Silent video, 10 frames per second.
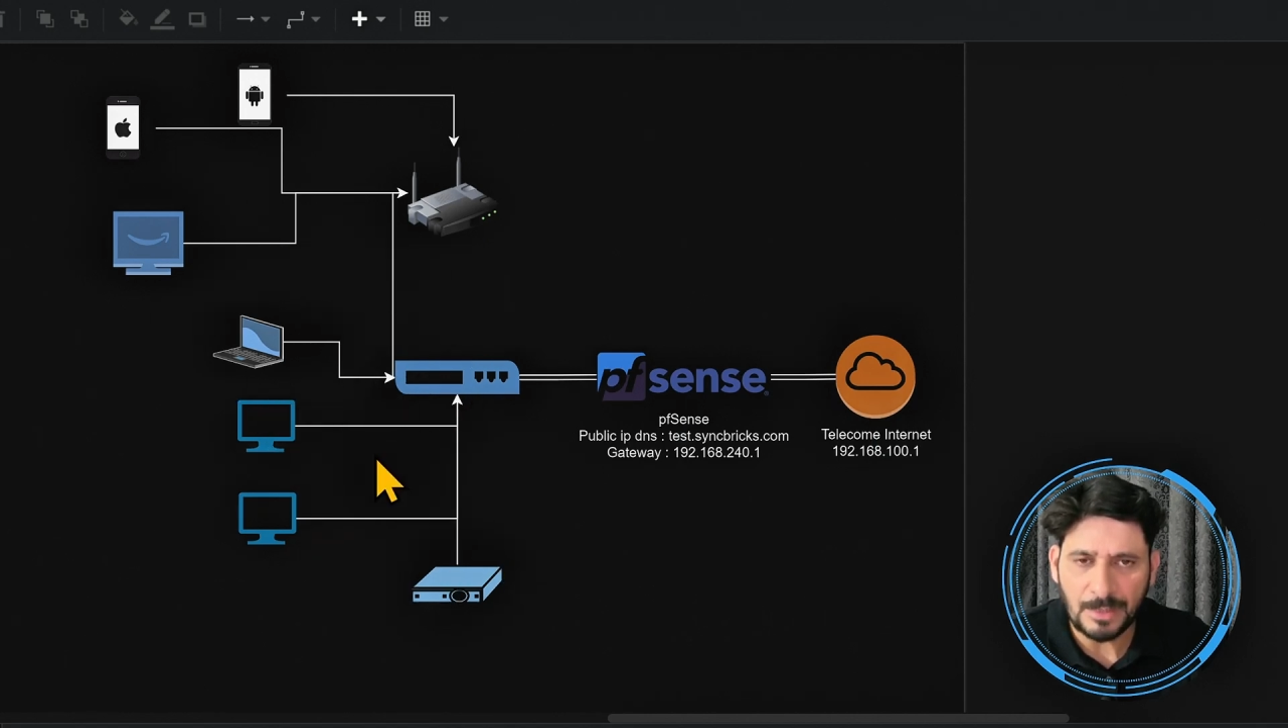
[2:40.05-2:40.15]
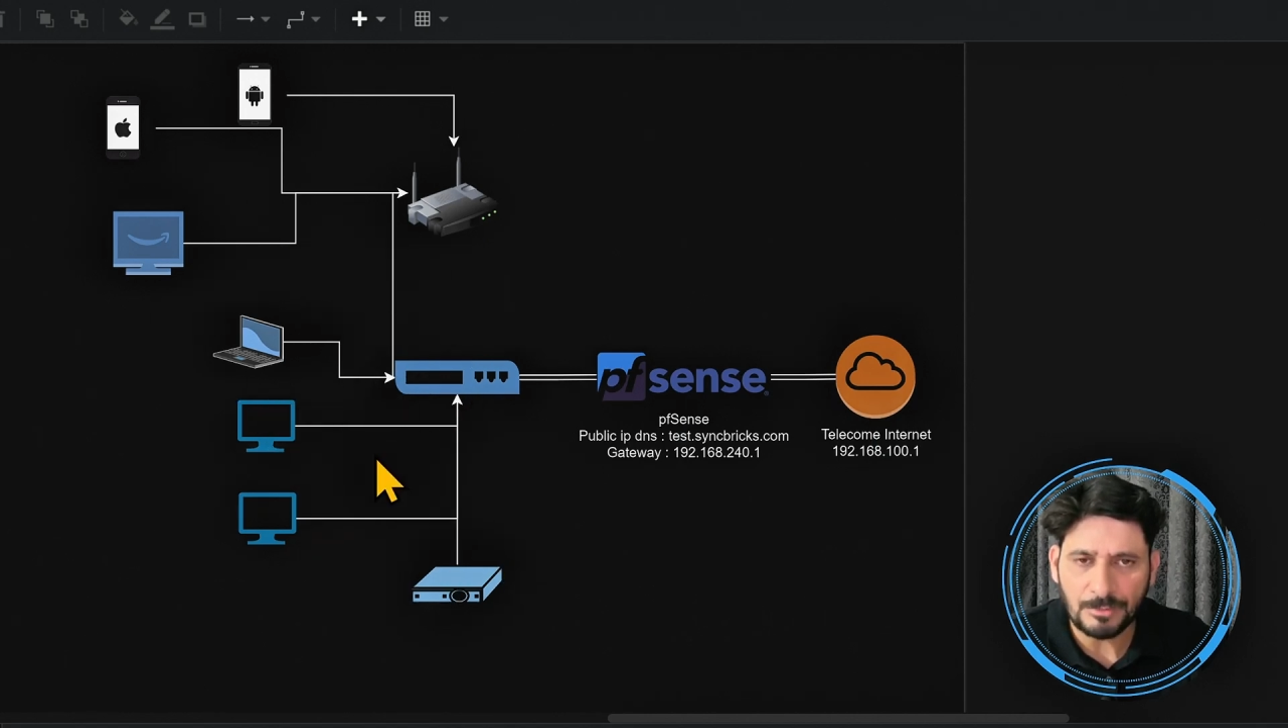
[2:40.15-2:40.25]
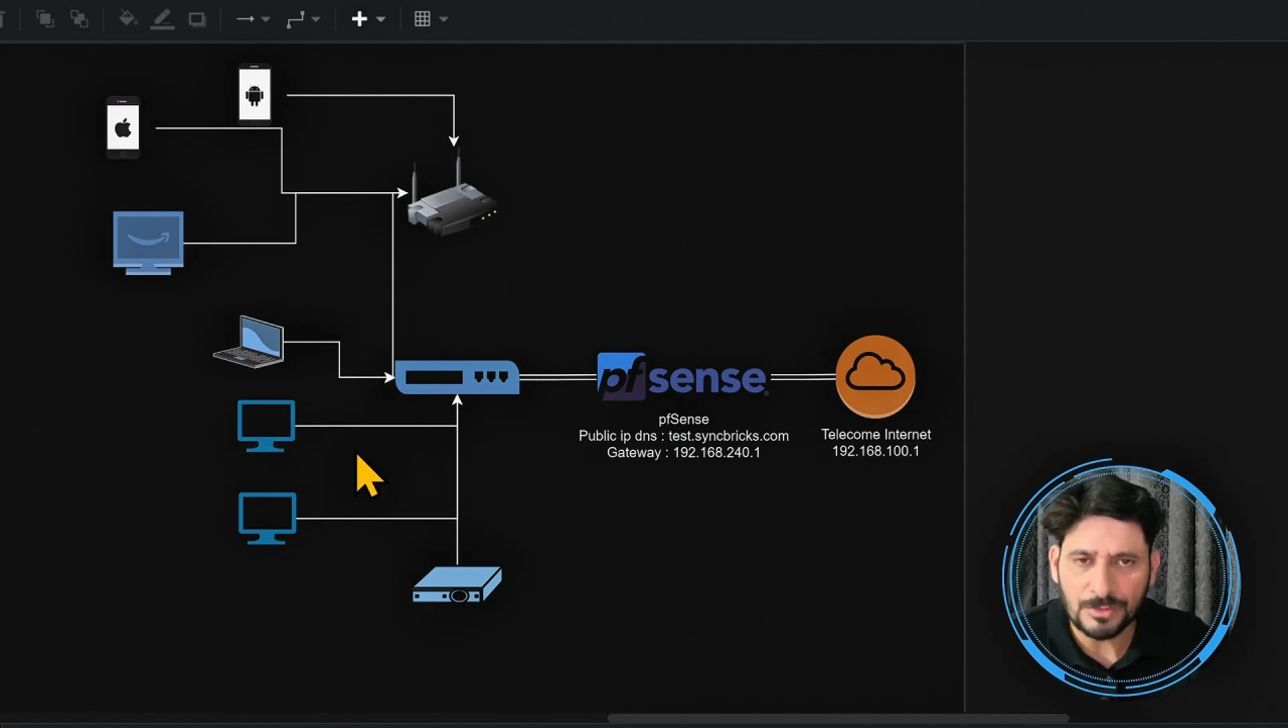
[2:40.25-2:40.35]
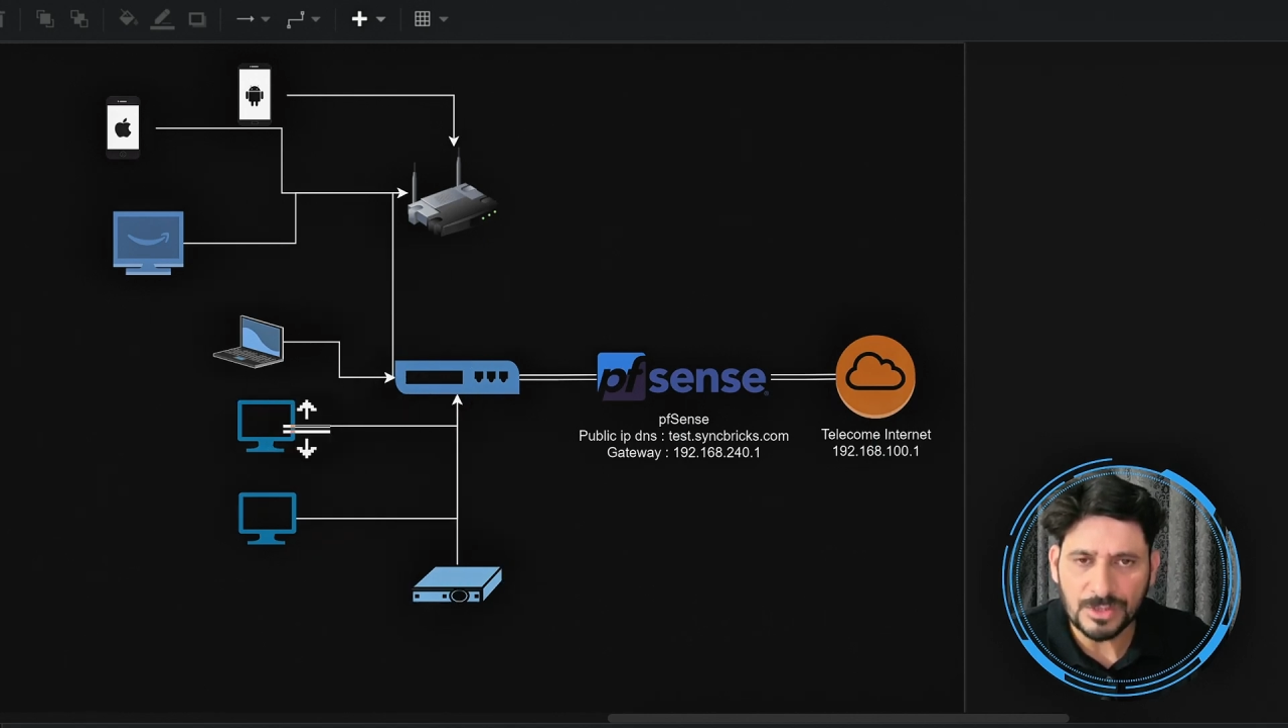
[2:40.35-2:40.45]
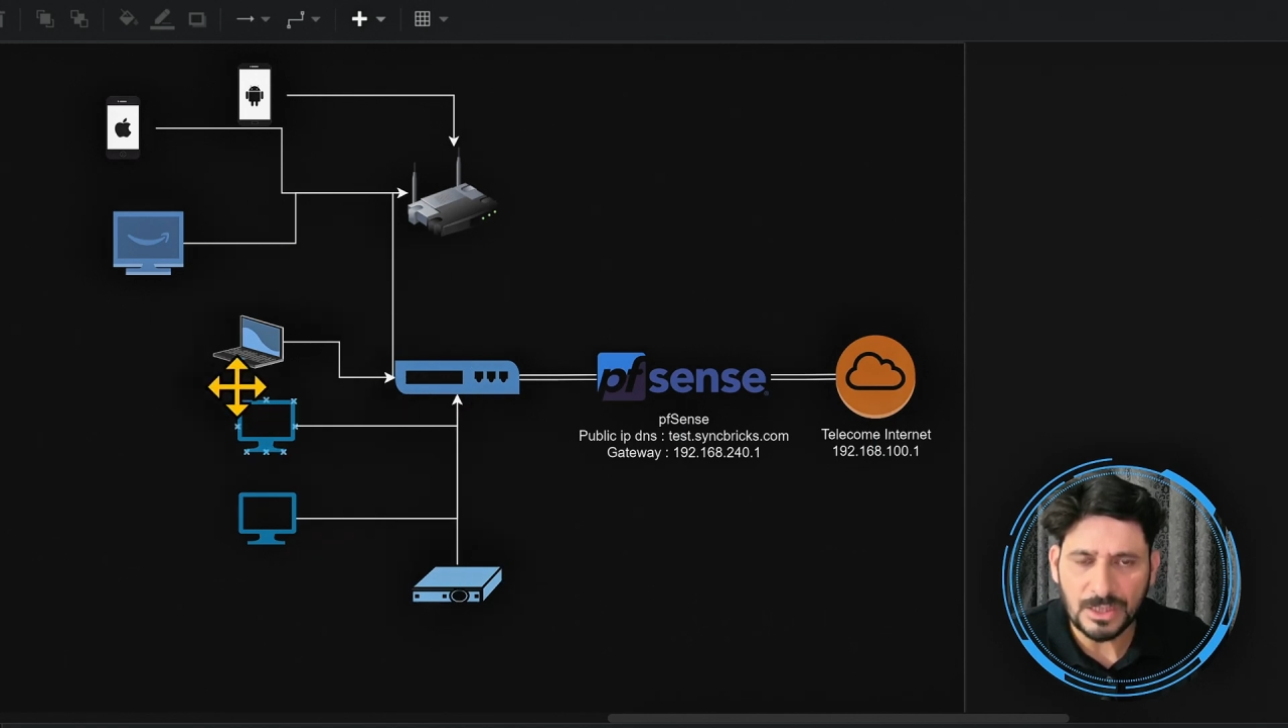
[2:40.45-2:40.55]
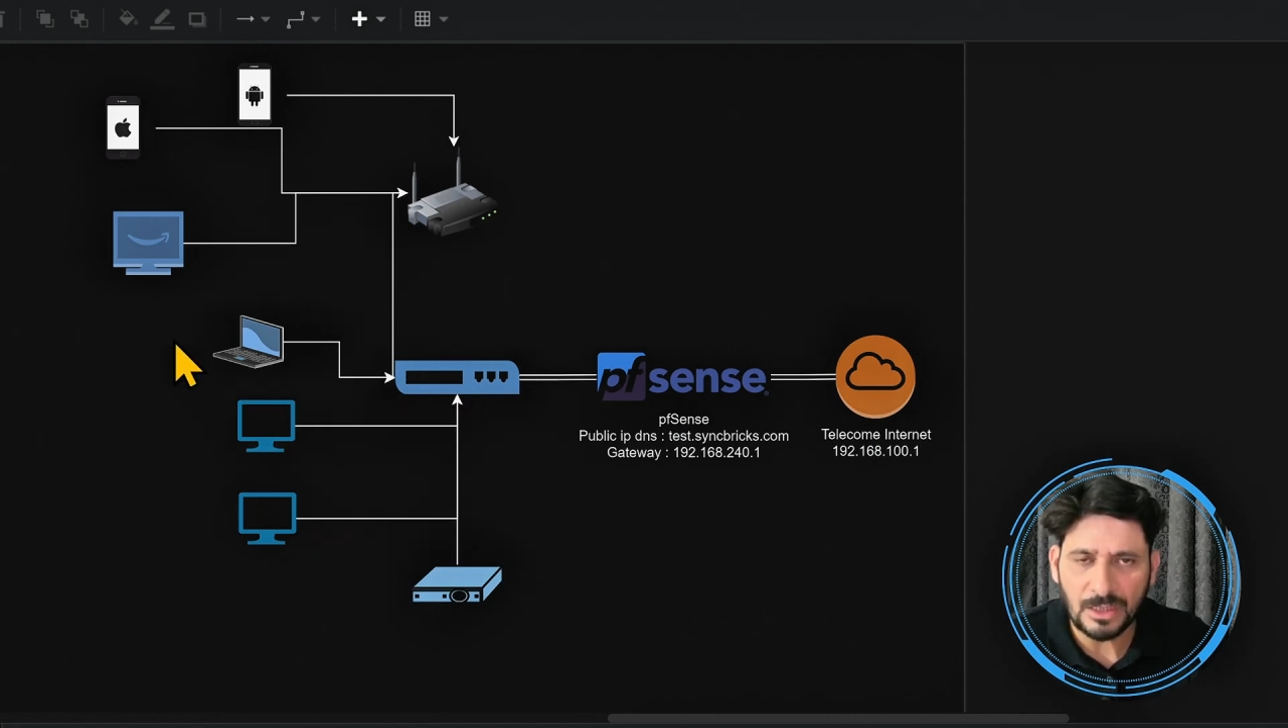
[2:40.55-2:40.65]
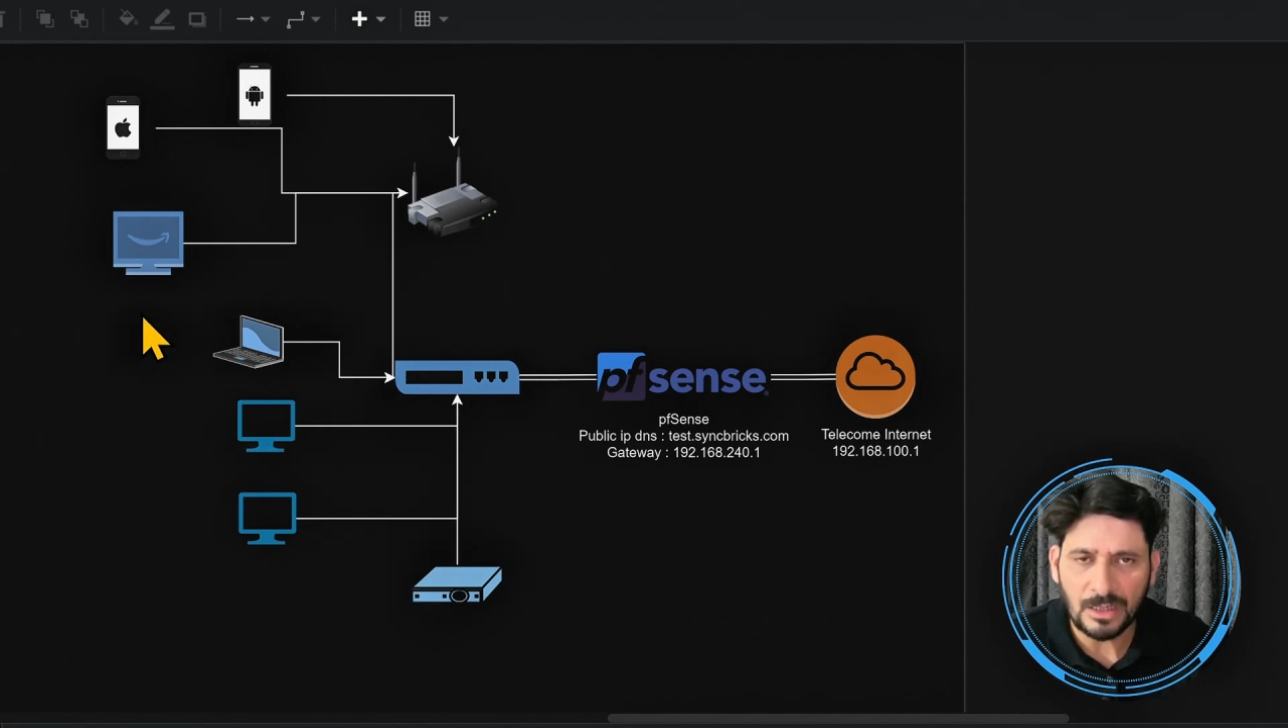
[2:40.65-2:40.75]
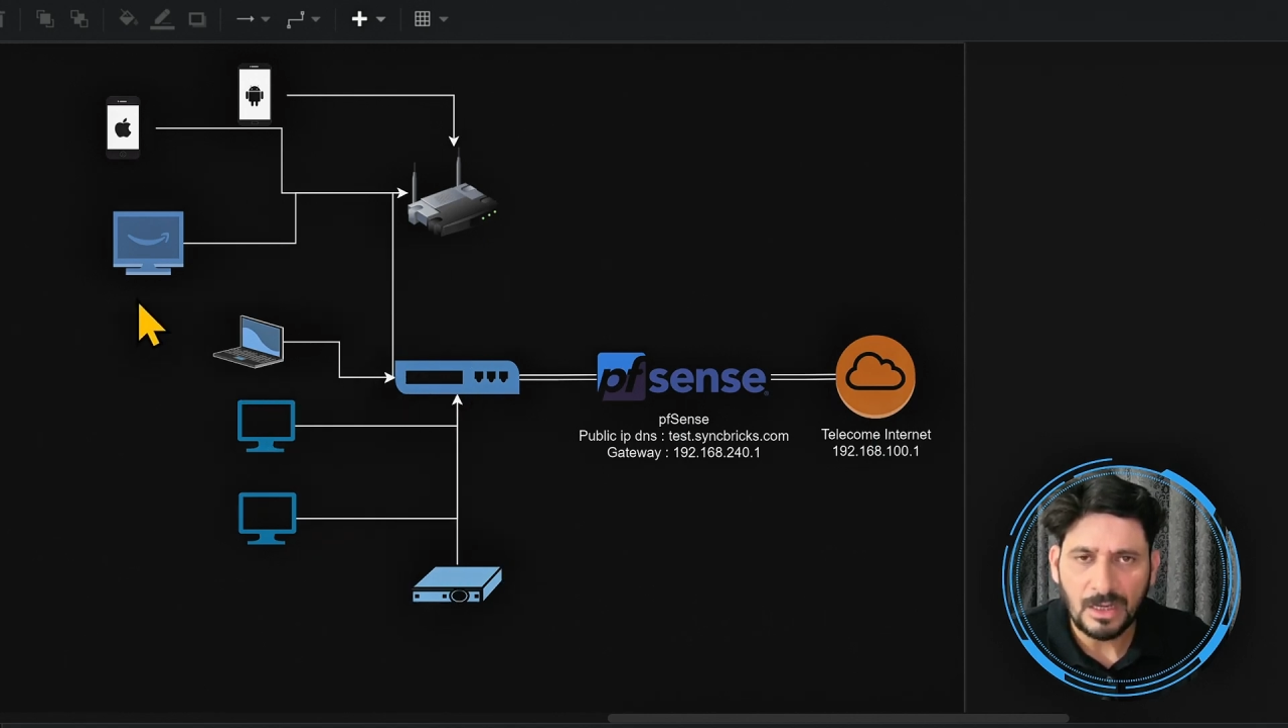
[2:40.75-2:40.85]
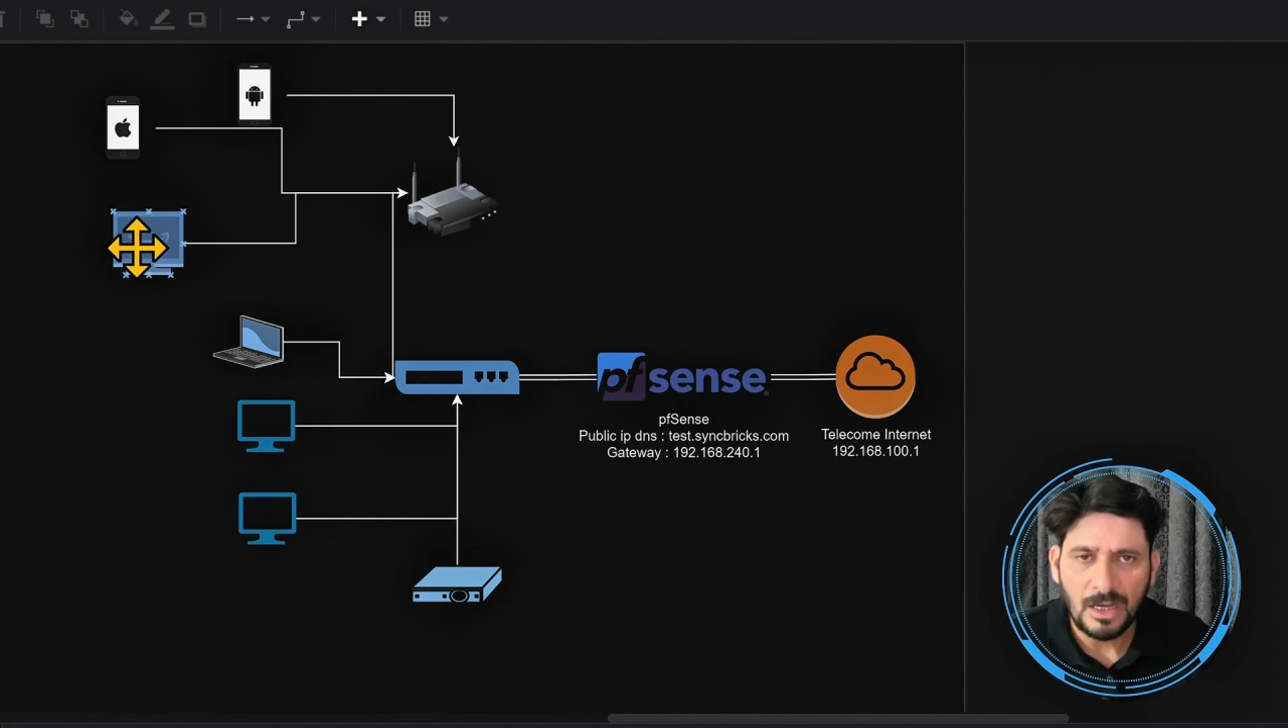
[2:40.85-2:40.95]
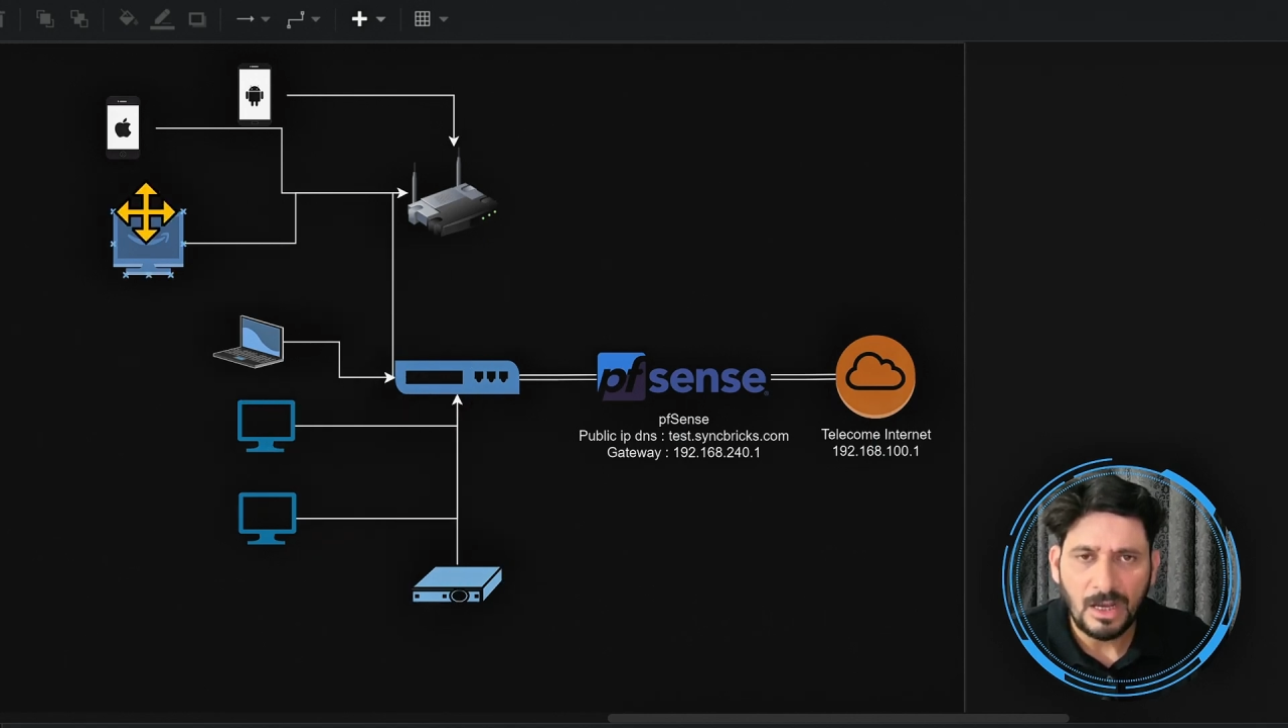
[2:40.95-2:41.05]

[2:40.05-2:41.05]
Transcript: I'm using.